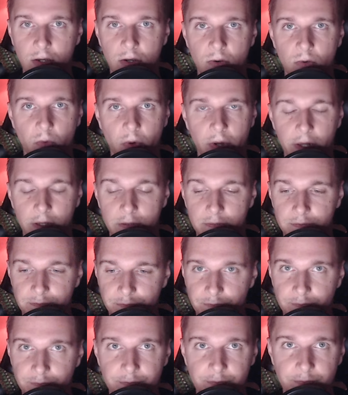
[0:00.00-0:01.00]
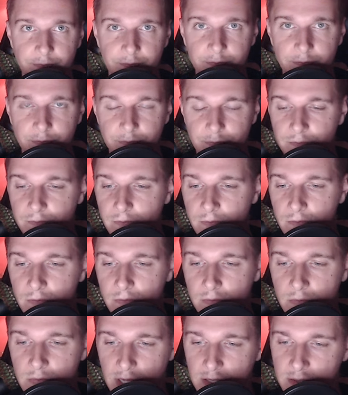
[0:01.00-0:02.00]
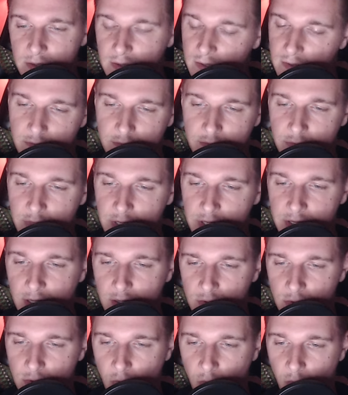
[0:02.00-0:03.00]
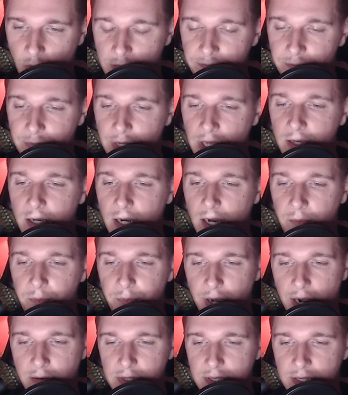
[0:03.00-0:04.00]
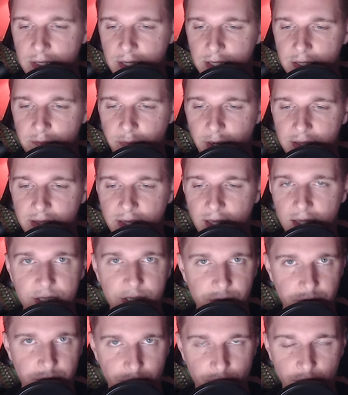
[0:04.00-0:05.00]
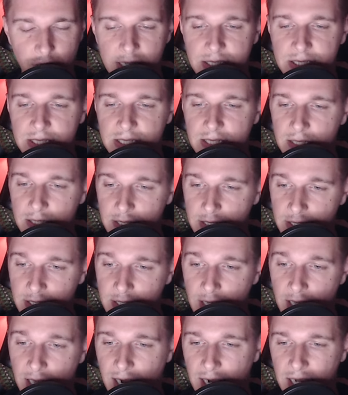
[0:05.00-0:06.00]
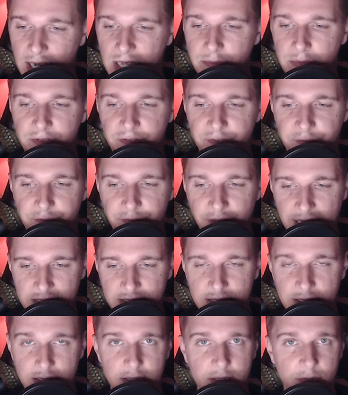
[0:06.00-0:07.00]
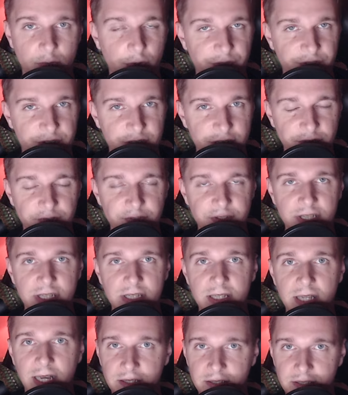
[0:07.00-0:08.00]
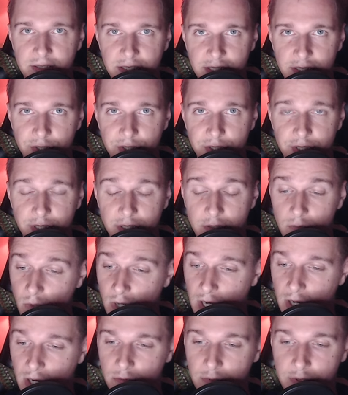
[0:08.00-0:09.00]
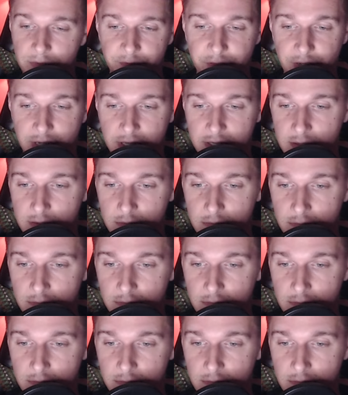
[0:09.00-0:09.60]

Well, that did not go well. Apparently, but not surprisingly, I am infected with severe ADHD. Wow, infected.